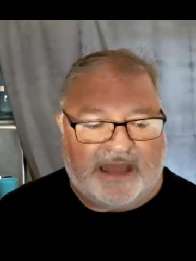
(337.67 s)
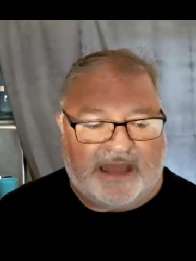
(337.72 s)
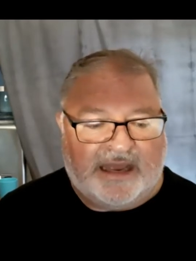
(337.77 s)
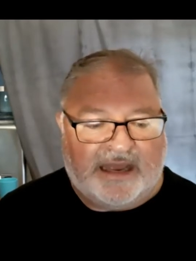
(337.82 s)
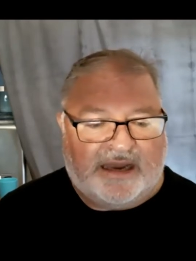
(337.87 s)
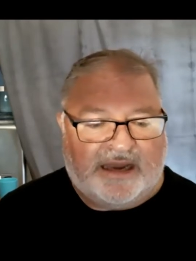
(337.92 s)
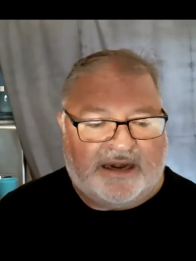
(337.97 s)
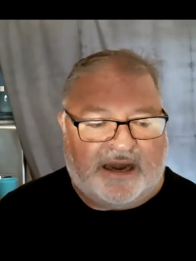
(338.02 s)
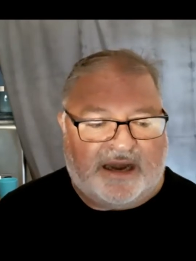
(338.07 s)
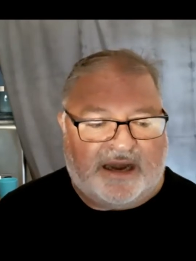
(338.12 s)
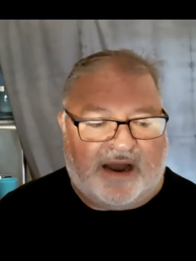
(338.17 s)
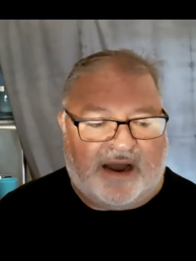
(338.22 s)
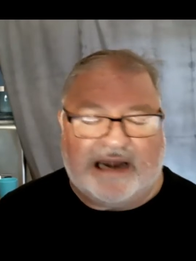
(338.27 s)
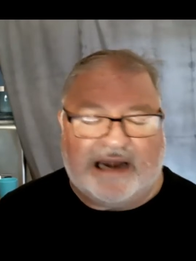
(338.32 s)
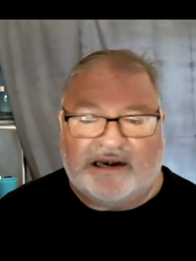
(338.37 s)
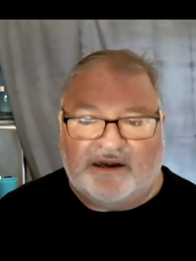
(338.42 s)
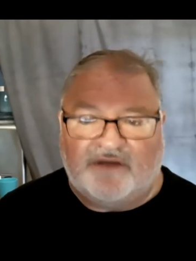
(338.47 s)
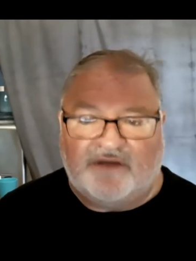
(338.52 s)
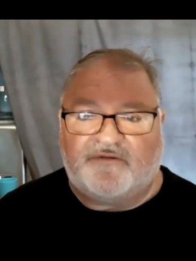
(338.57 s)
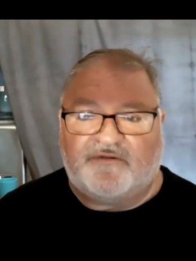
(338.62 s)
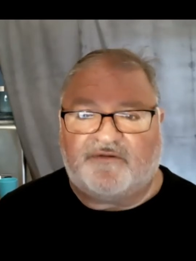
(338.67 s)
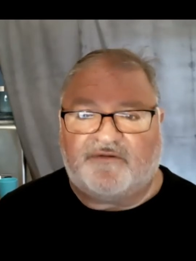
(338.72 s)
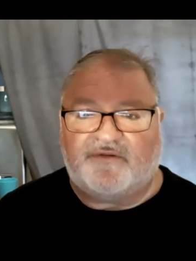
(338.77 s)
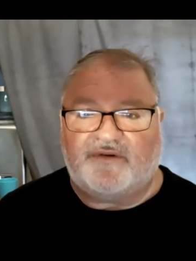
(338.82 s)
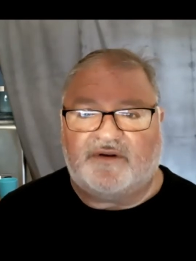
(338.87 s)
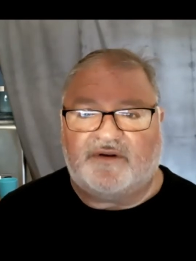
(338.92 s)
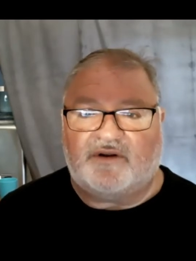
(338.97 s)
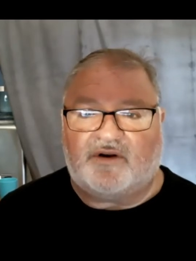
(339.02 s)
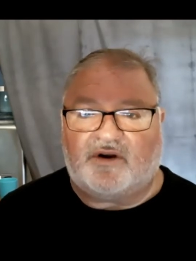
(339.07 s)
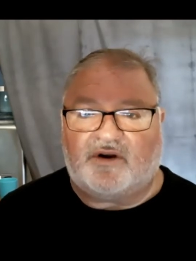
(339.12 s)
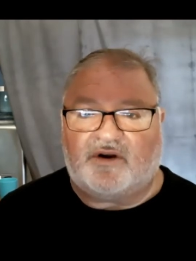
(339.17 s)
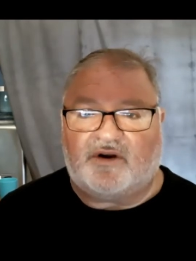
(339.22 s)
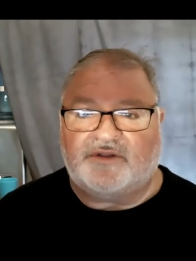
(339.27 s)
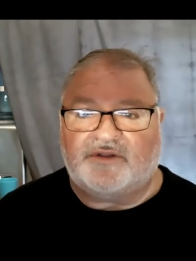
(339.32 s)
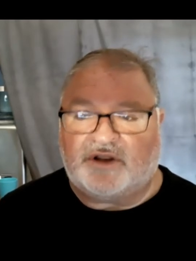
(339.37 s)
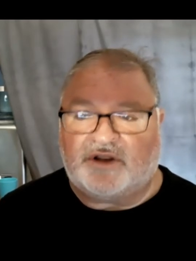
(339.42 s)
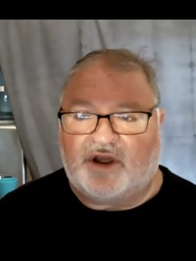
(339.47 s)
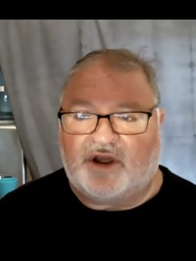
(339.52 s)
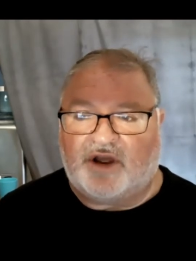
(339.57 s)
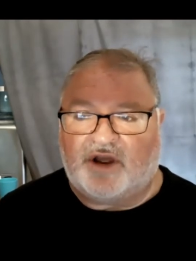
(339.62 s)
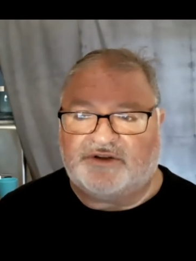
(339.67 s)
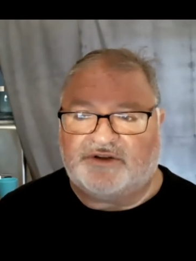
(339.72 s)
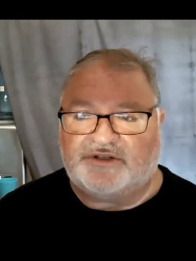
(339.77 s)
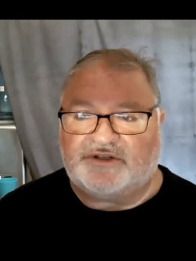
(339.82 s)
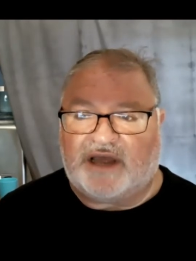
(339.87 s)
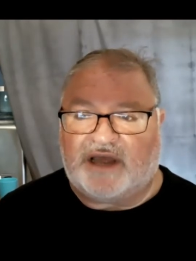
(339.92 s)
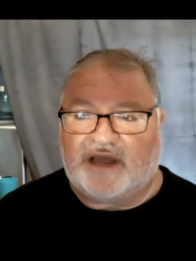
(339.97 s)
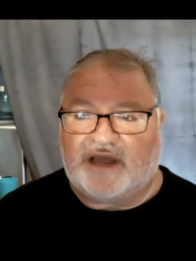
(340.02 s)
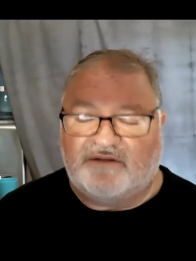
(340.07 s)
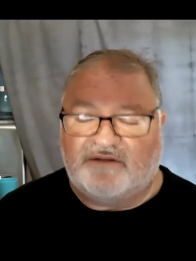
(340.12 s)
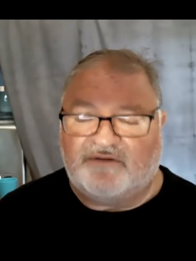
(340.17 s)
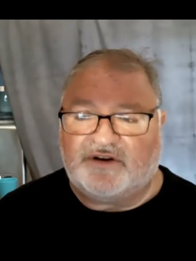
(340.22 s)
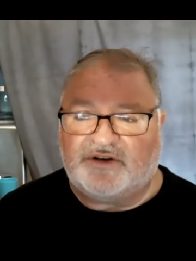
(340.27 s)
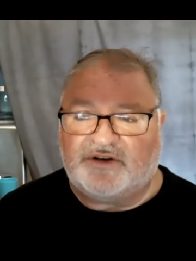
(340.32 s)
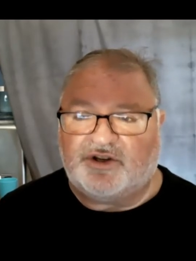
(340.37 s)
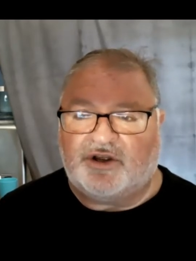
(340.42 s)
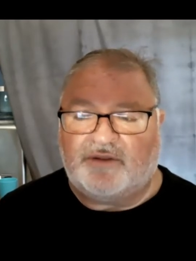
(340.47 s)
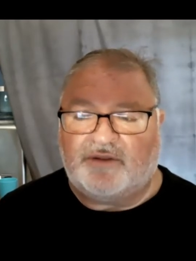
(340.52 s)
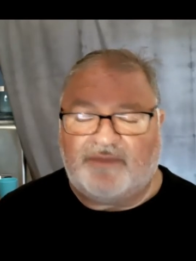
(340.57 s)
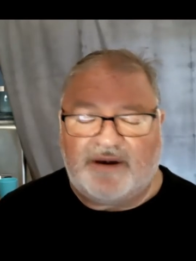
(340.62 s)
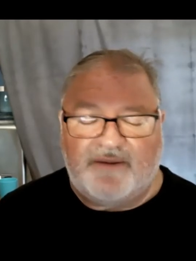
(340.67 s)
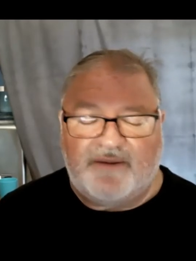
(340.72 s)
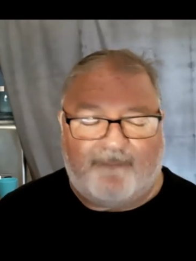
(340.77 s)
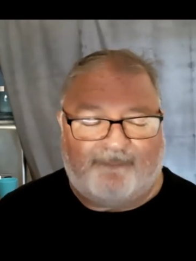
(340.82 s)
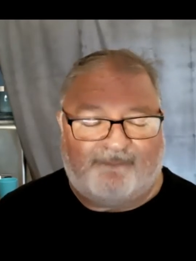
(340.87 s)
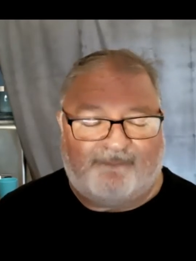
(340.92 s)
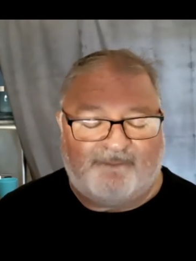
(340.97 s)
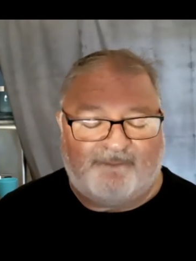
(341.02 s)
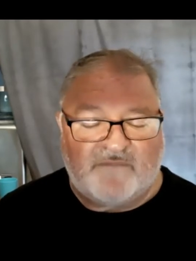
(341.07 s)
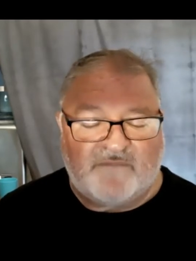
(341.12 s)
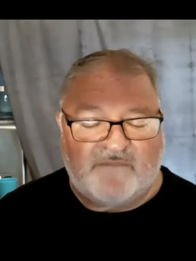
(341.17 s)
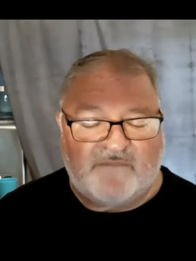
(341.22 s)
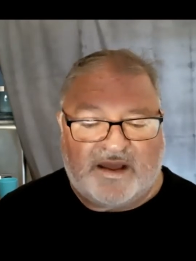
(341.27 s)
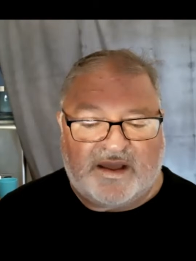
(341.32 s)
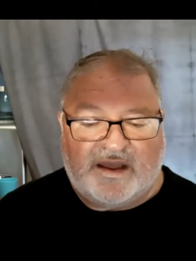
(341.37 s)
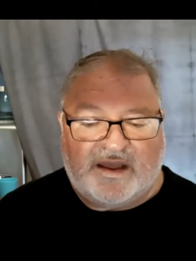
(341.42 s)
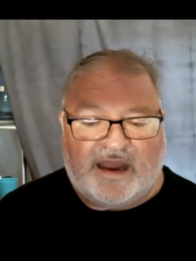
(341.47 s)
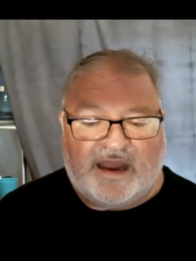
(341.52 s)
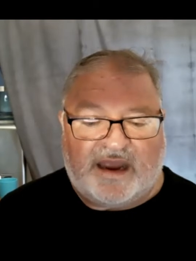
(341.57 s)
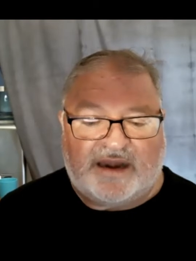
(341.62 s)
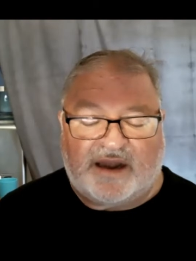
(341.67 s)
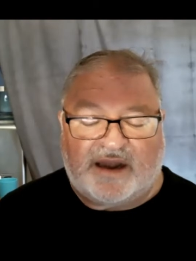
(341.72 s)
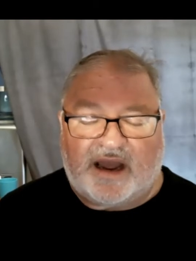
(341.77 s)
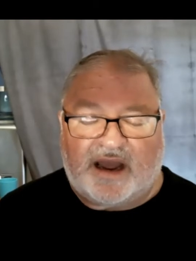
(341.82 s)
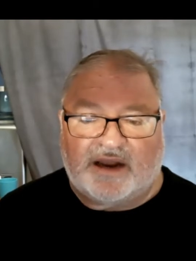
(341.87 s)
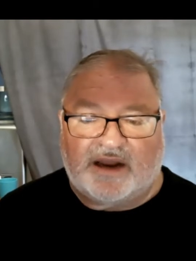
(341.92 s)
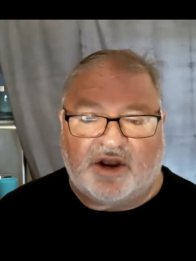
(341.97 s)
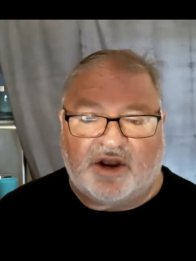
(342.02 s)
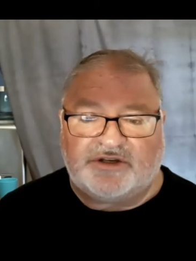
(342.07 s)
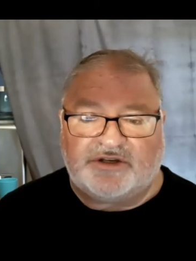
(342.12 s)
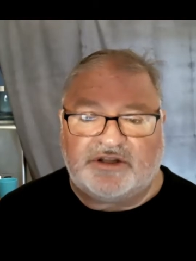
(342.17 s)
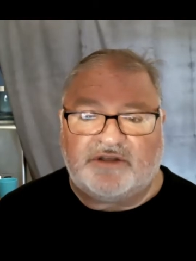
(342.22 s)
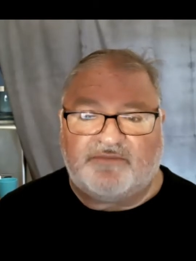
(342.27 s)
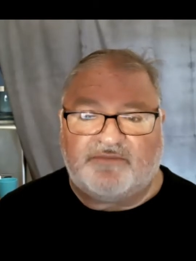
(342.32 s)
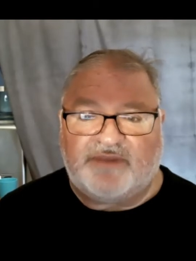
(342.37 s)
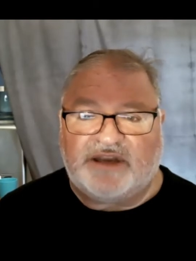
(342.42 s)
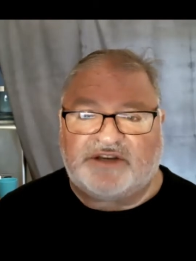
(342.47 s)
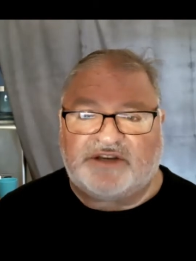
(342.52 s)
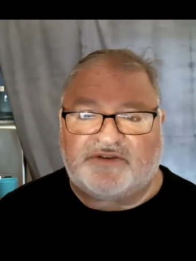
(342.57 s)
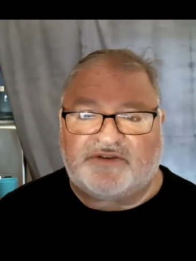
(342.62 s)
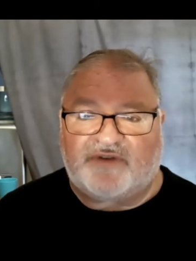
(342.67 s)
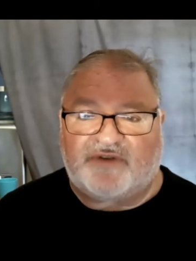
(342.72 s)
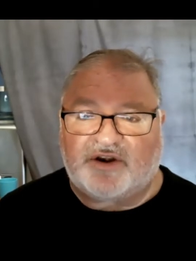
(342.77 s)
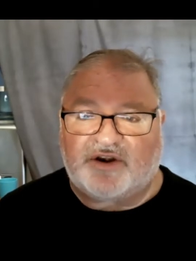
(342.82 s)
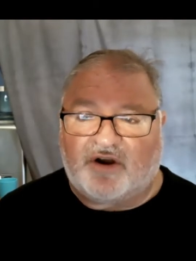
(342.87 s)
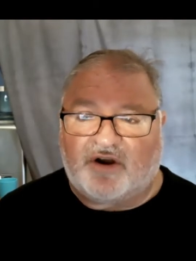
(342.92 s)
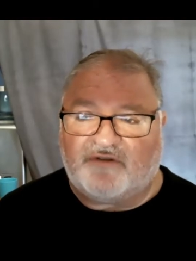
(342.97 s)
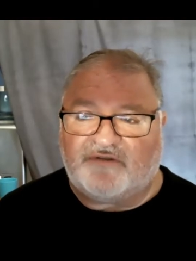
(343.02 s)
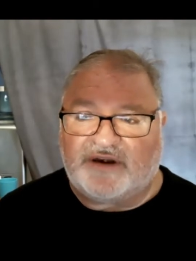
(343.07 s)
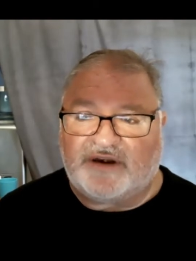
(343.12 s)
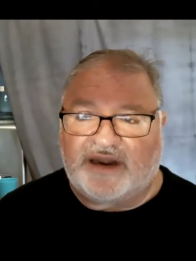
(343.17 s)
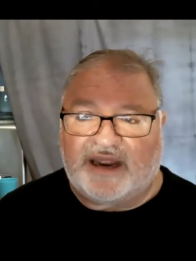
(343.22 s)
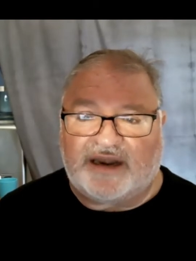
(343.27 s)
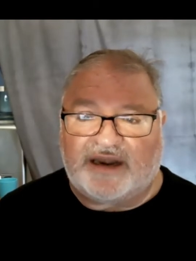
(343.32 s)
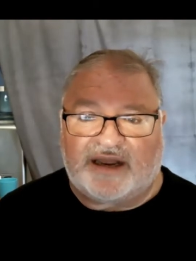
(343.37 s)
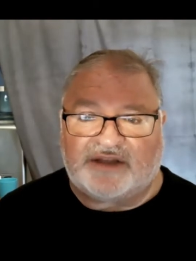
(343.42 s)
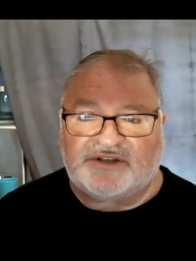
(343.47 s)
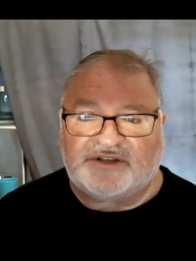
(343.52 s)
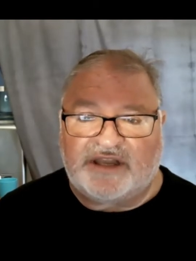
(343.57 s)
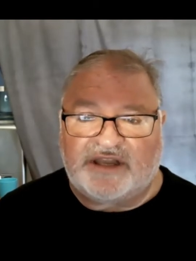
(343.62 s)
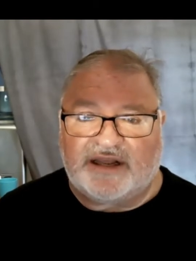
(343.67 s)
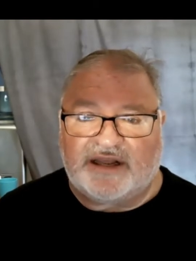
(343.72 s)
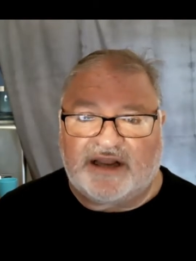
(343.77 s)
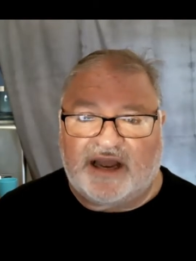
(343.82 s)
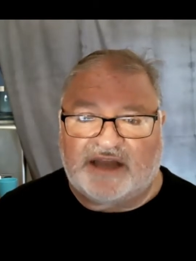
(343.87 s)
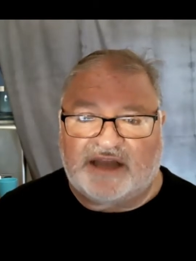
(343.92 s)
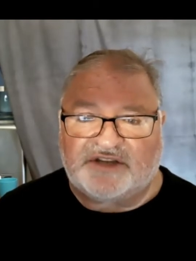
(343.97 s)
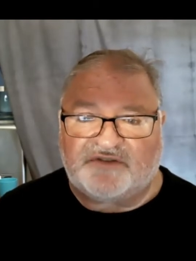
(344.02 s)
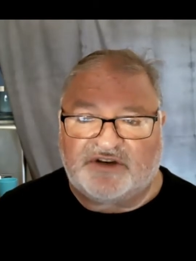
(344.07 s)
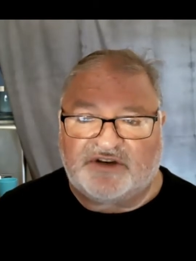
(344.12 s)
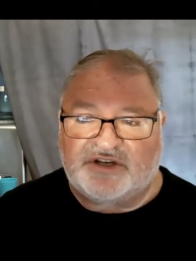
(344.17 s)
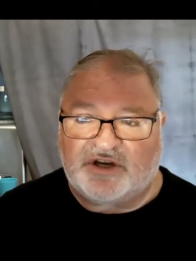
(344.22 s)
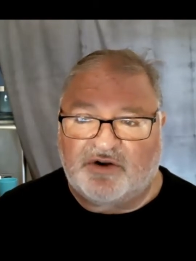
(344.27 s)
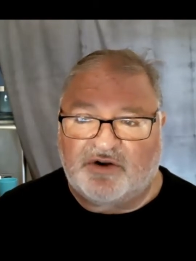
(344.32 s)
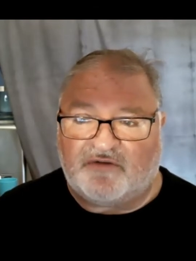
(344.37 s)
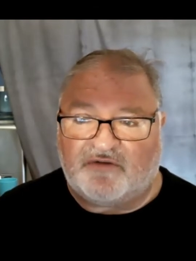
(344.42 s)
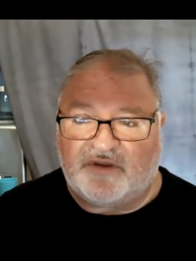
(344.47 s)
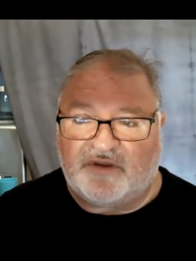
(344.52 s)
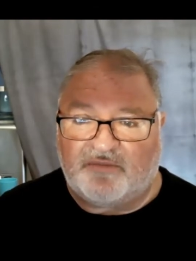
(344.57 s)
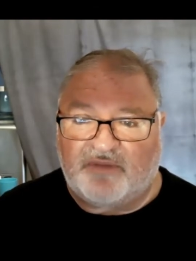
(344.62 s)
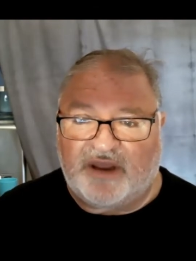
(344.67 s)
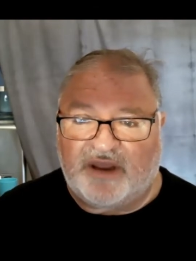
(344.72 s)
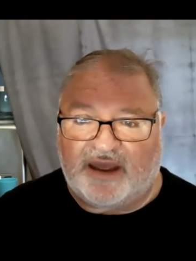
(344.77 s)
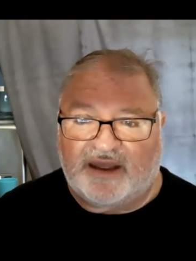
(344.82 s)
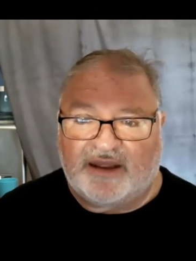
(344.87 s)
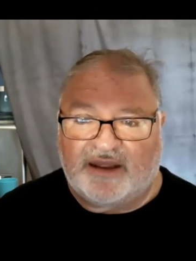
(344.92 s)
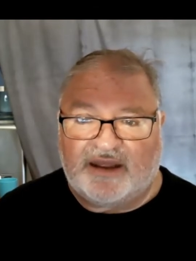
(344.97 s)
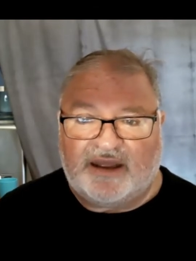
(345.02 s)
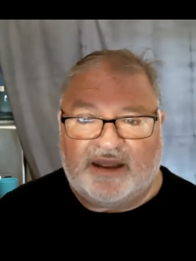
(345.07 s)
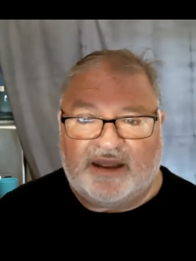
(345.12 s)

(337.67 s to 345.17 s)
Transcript: Now, I live on the coast. I live in Durban, and I go to the beachfront often, and I see the guys fishing off the pier.